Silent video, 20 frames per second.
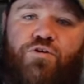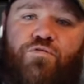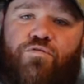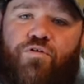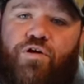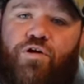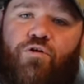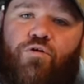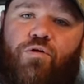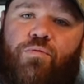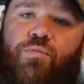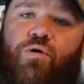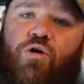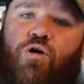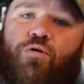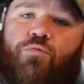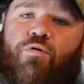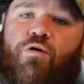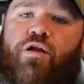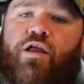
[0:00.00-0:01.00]
over at
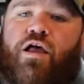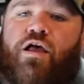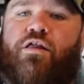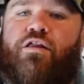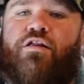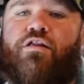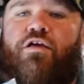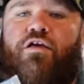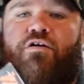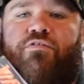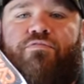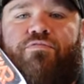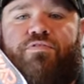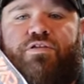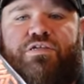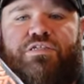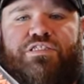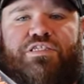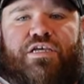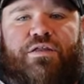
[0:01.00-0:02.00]
OMR were kind enough
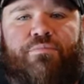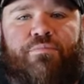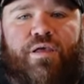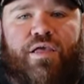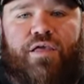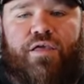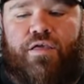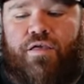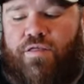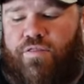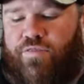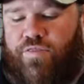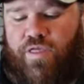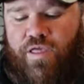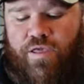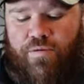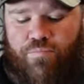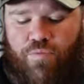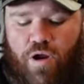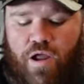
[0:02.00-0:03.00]
to send me
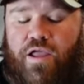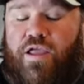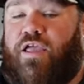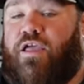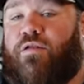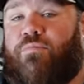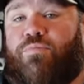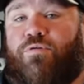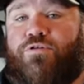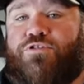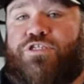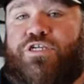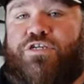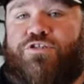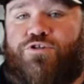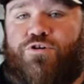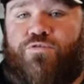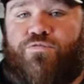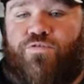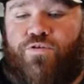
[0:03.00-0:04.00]
the break-in
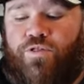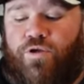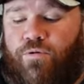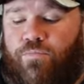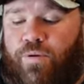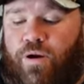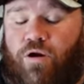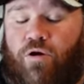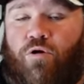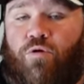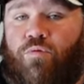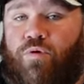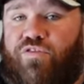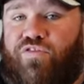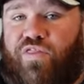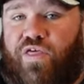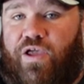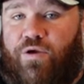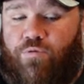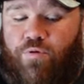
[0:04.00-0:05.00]
procedure for their barrel,
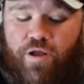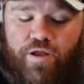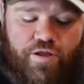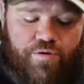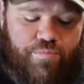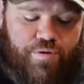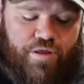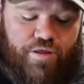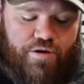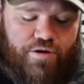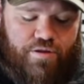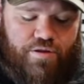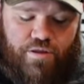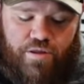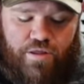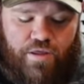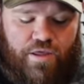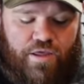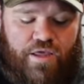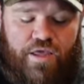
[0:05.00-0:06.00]
what they recommend.
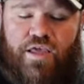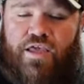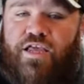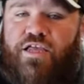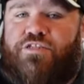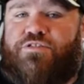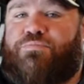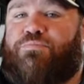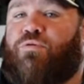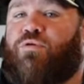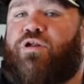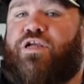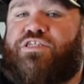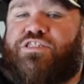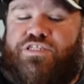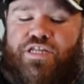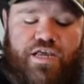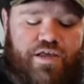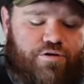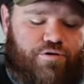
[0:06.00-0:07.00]
It's pretty
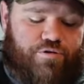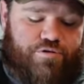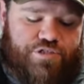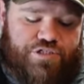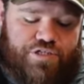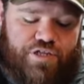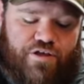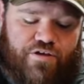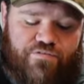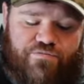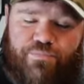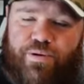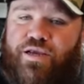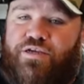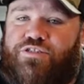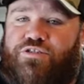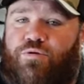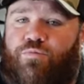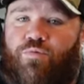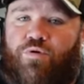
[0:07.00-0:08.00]
standard stuff
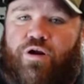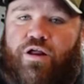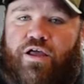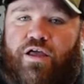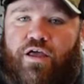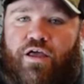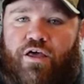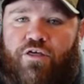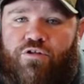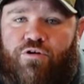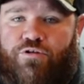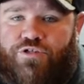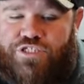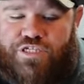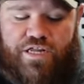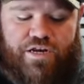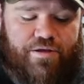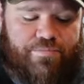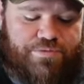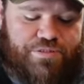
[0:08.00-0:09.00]
based on what
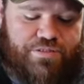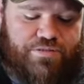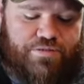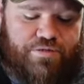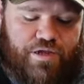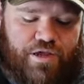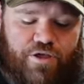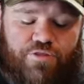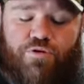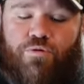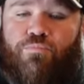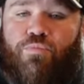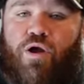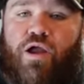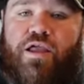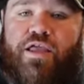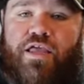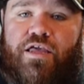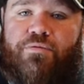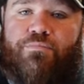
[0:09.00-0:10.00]
other
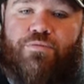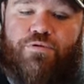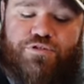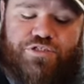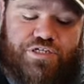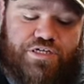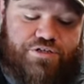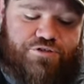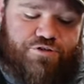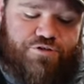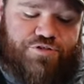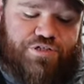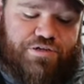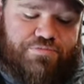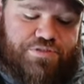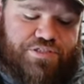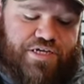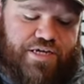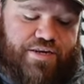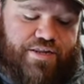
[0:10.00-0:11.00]
break-in procedures
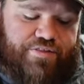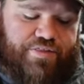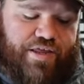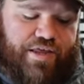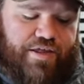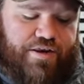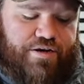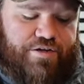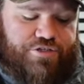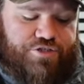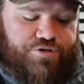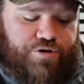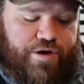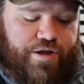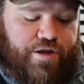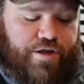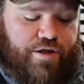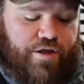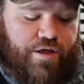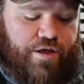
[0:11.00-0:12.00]
I've seen in the
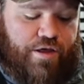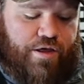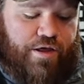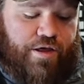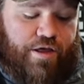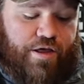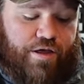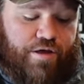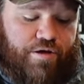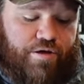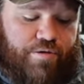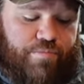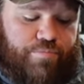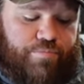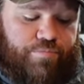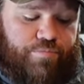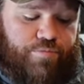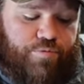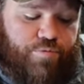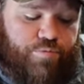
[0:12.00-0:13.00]
industry. We're
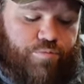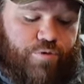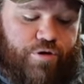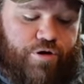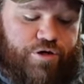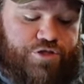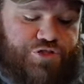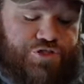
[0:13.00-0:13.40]
going to